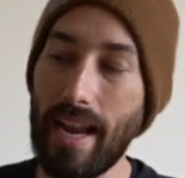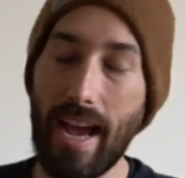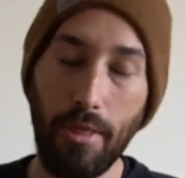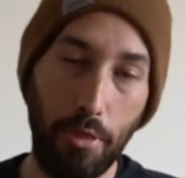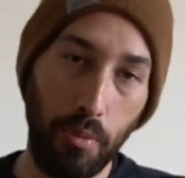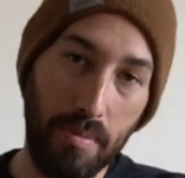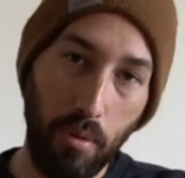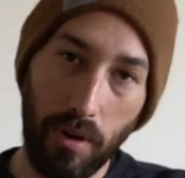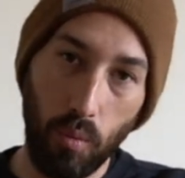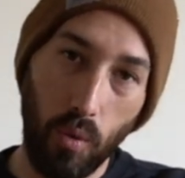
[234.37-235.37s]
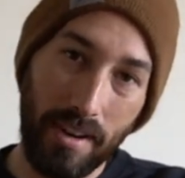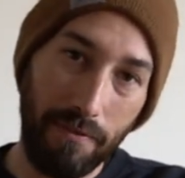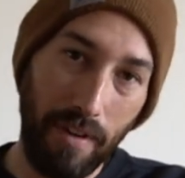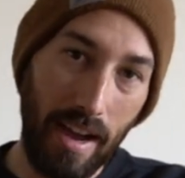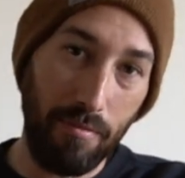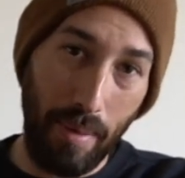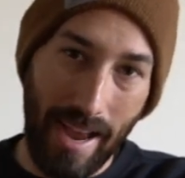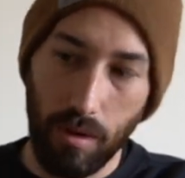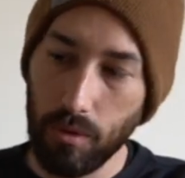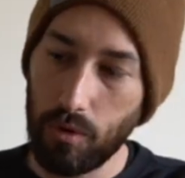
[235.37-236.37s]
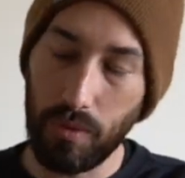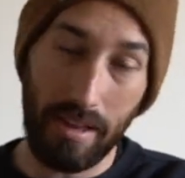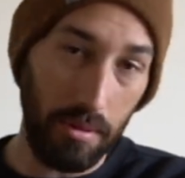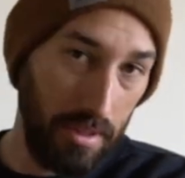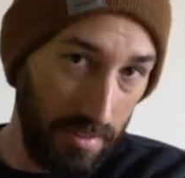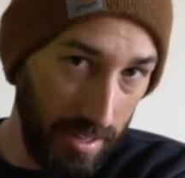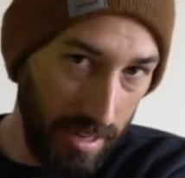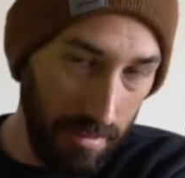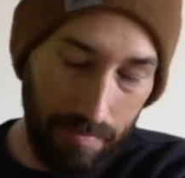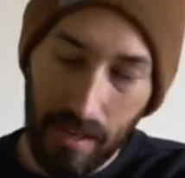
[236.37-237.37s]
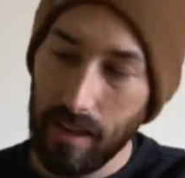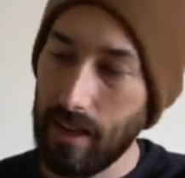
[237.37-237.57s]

at 3.15 pounds without the Sena.